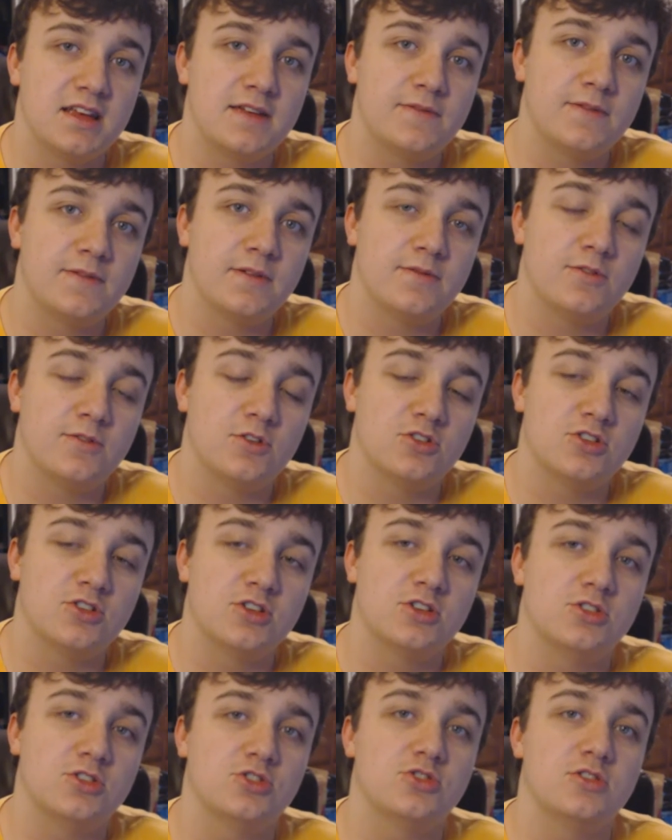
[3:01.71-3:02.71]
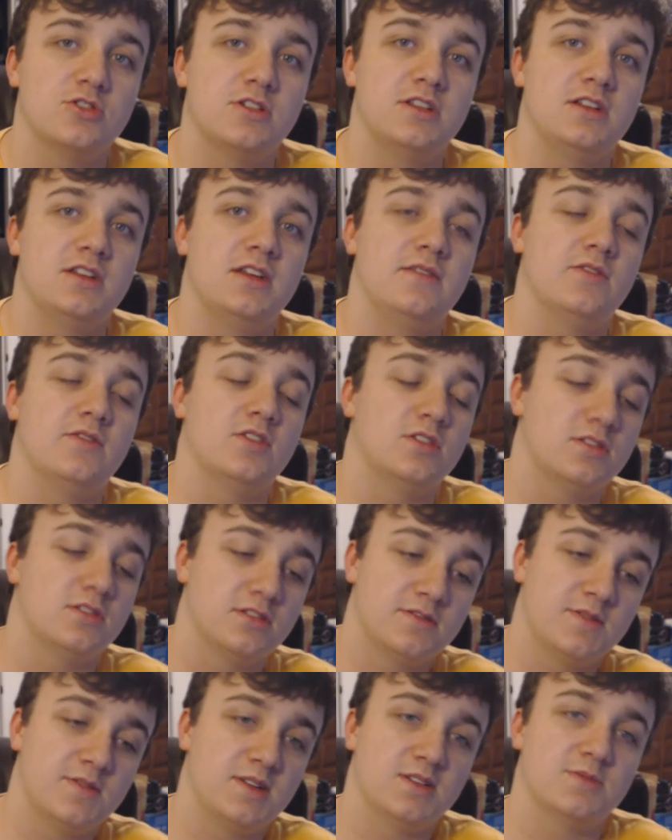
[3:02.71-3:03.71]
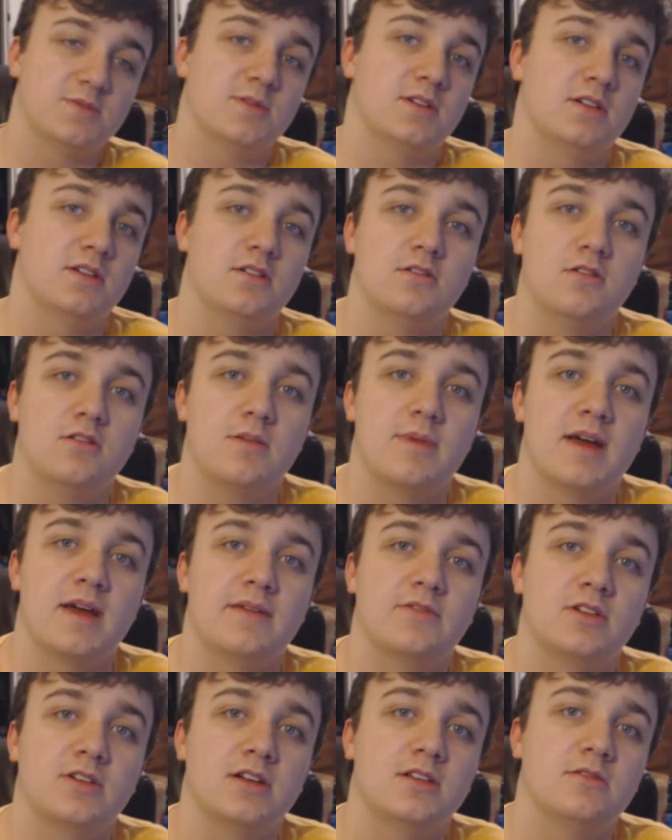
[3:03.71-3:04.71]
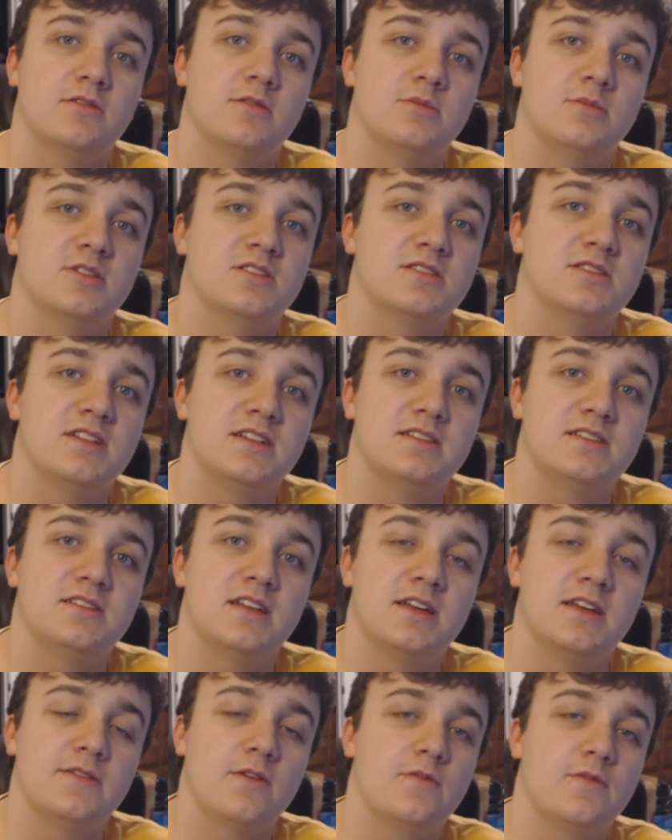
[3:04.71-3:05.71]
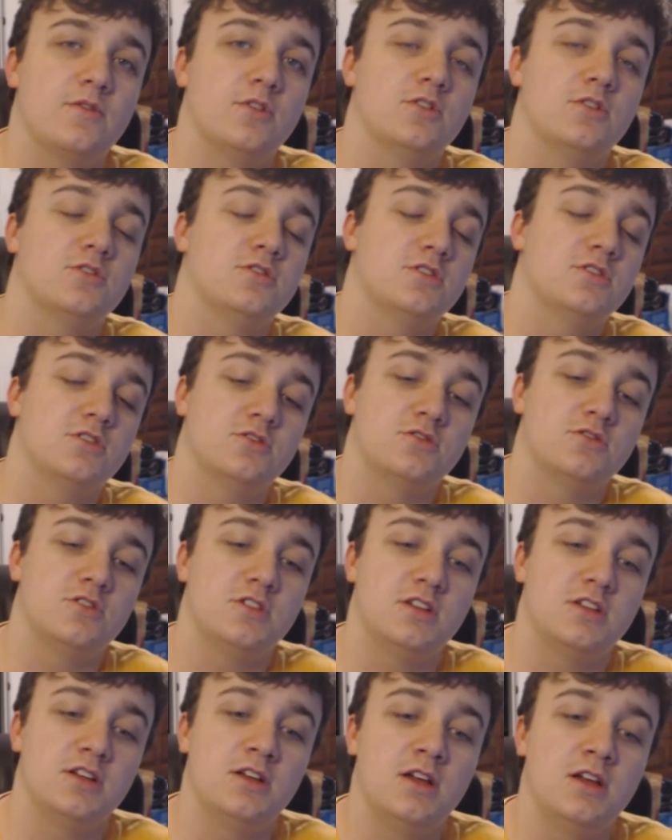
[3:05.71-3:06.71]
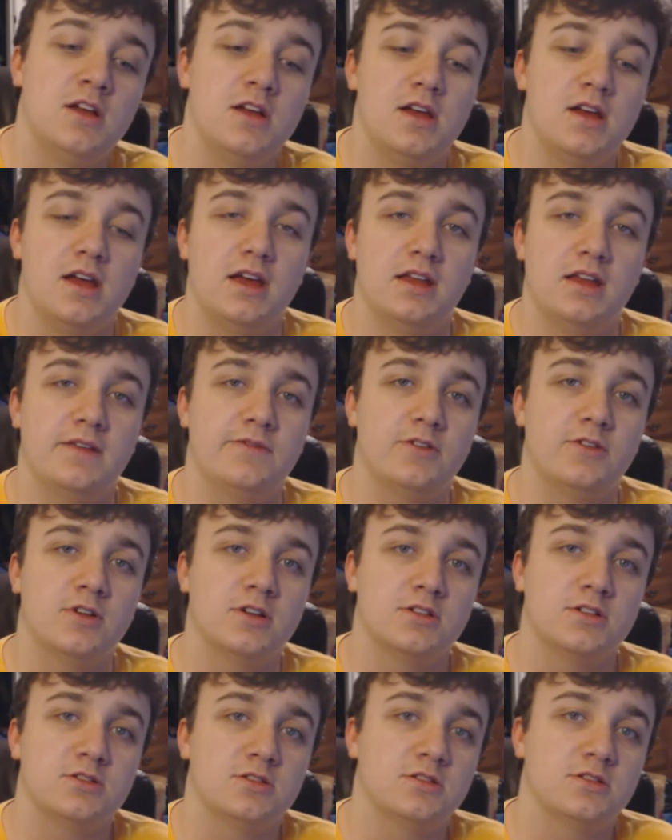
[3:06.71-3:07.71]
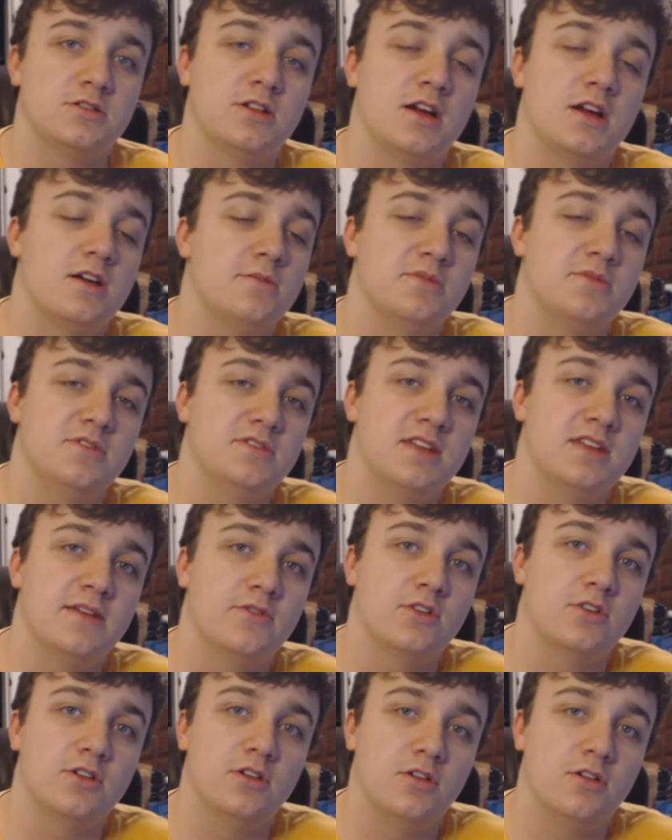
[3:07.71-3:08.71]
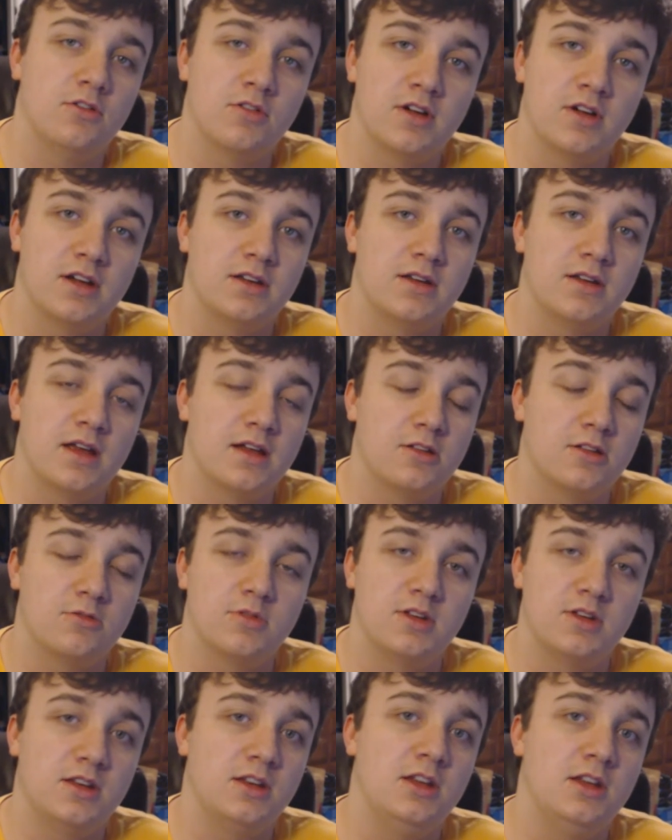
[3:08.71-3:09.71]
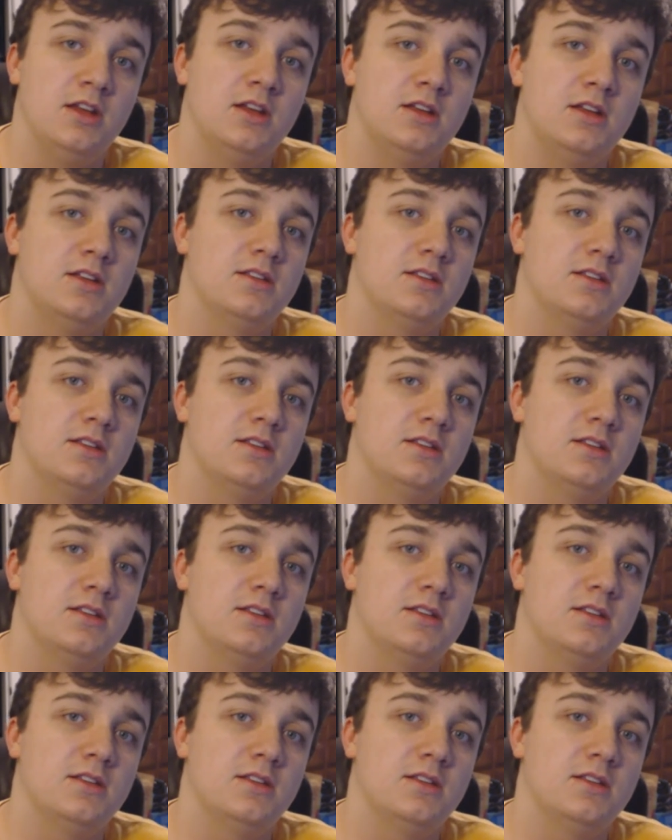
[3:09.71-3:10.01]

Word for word: safe if you're trick or treating, even though this video is probably gonna go up after Halloween. But stay safe if you're trick or treating, and if you're not trick or treating, I hope you just have a great Halloween